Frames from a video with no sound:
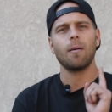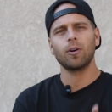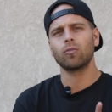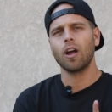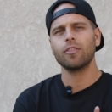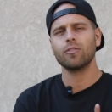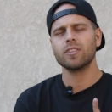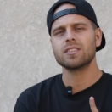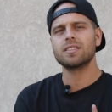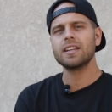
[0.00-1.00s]
I'm gonna run through
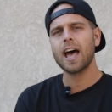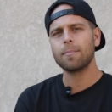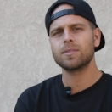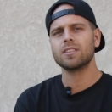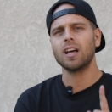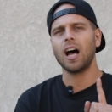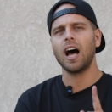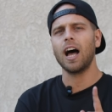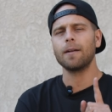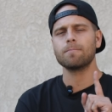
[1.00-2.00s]
the steps
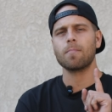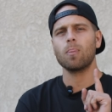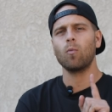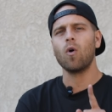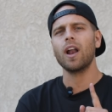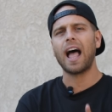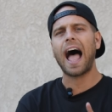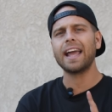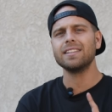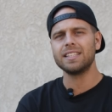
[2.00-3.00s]
on what
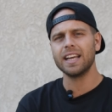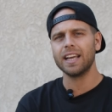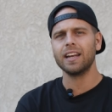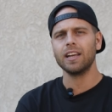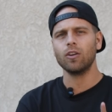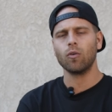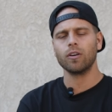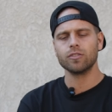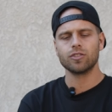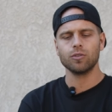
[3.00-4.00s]
I did in
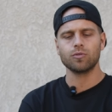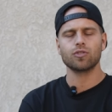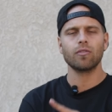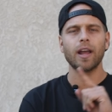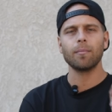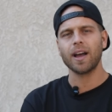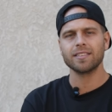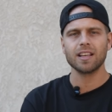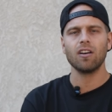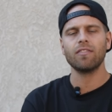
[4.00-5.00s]
order to train
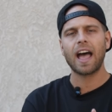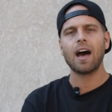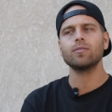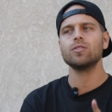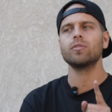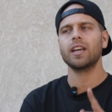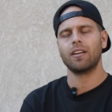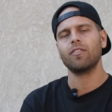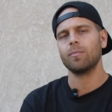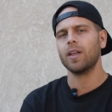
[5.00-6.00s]
myself how to
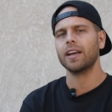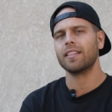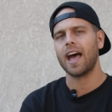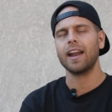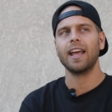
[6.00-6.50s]
kickflip like that.